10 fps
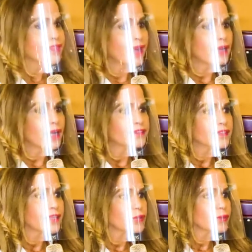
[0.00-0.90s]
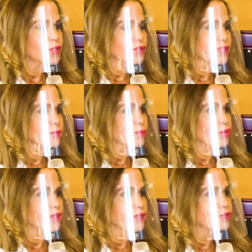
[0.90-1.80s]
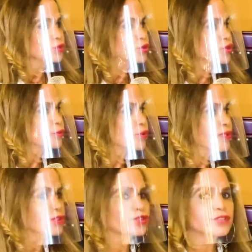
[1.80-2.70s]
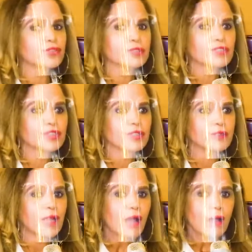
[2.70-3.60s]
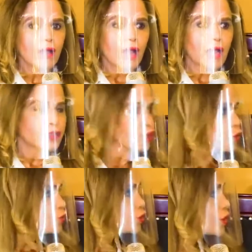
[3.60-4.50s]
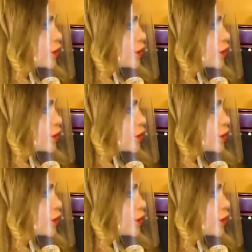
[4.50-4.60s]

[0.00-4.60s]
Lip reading: Then after that, we got Ebola. If you go abroad, as soon as you say Sierra Leone, are you going to Sierra